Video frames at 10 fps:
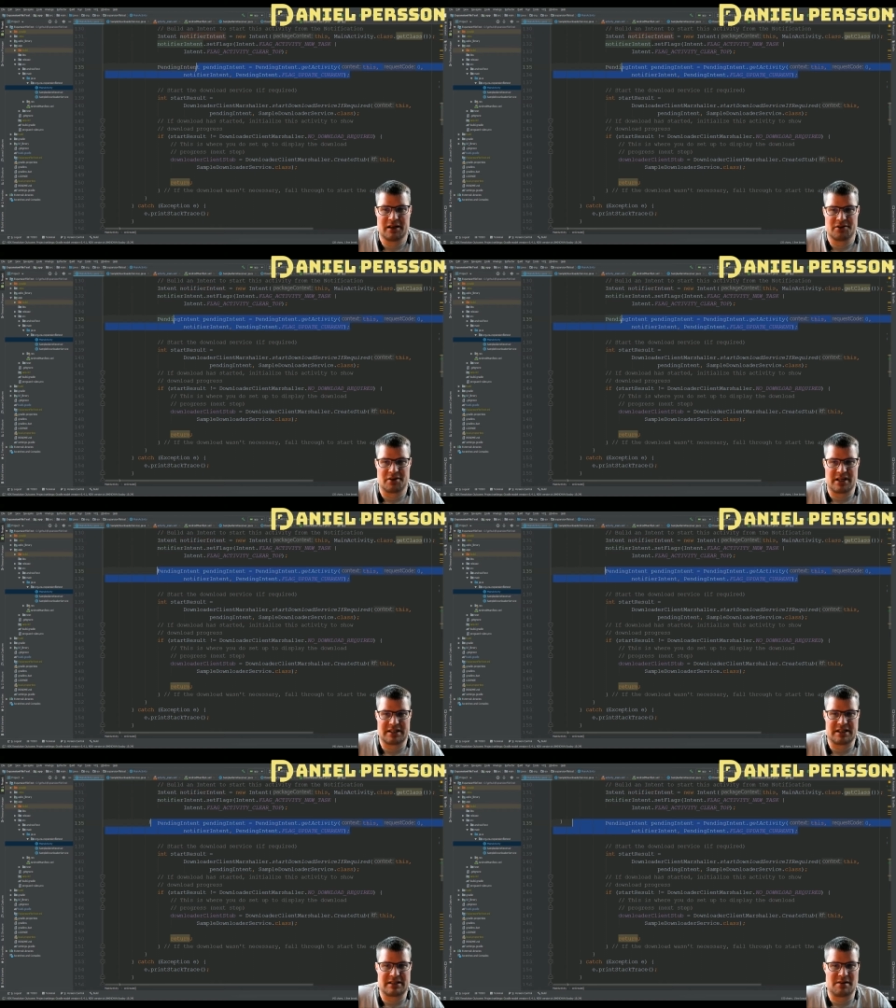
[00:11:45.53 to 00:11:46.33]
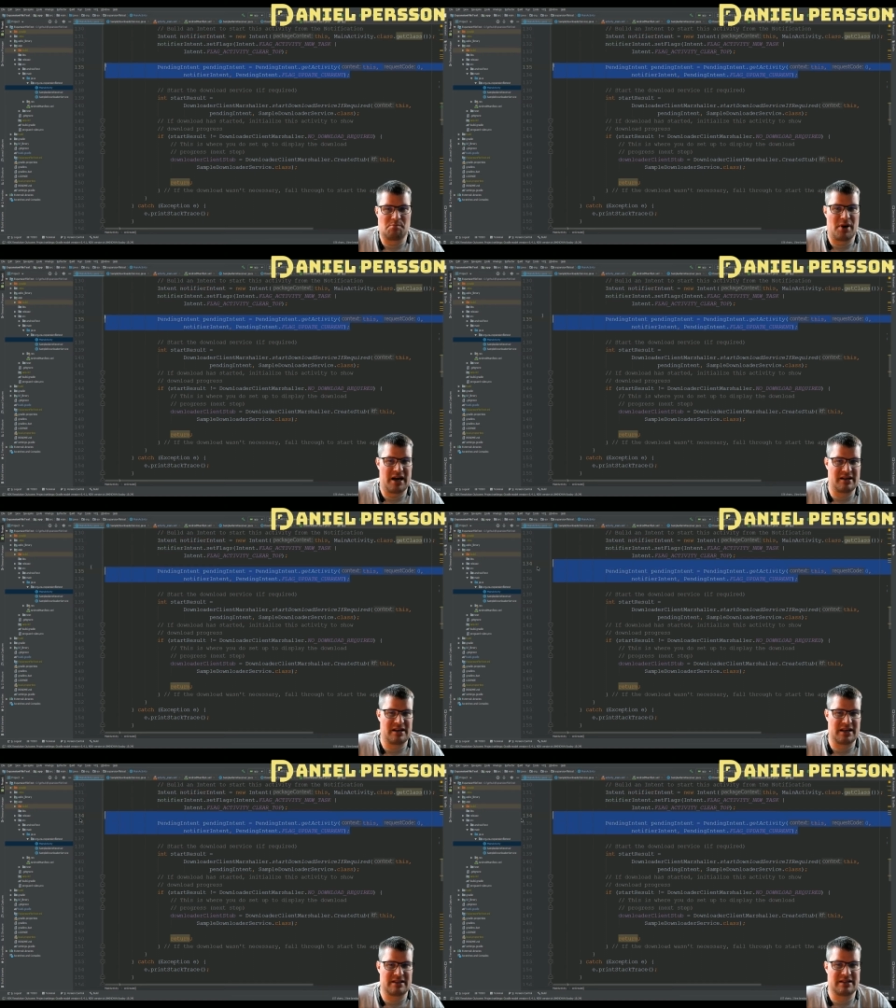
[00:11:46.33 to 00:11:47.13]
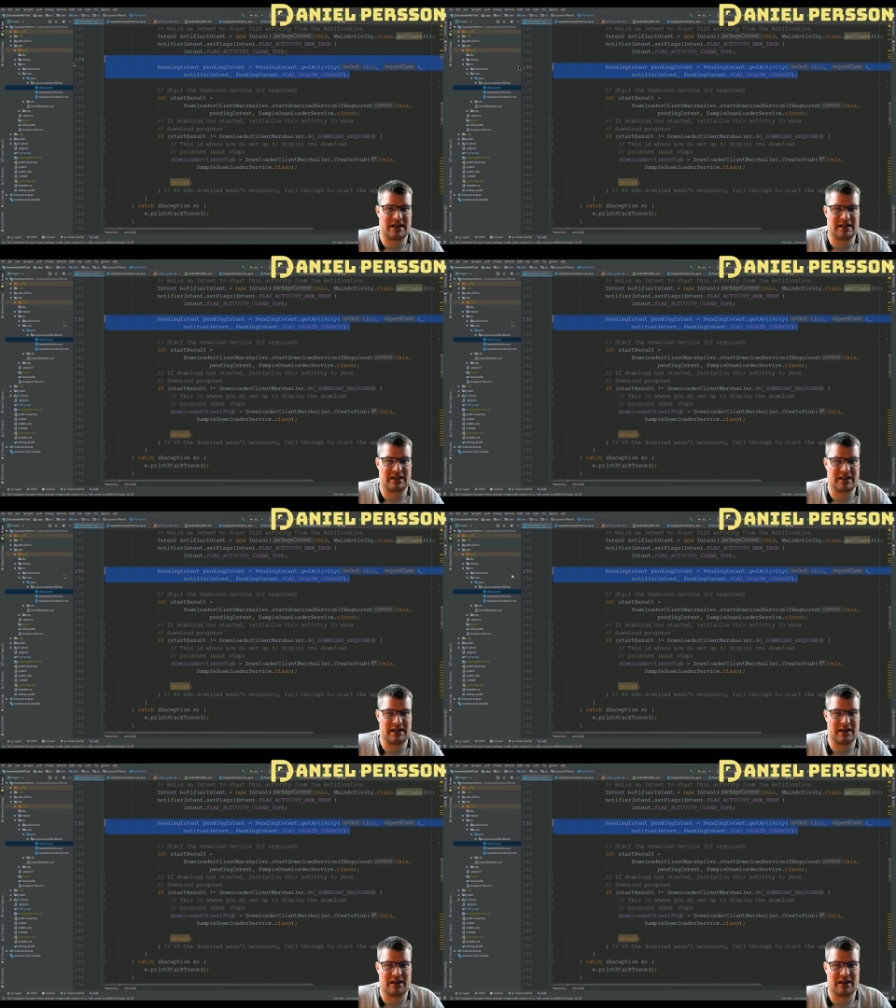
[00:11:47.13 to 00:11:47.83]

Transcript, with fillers: So this is the pending intent, uh,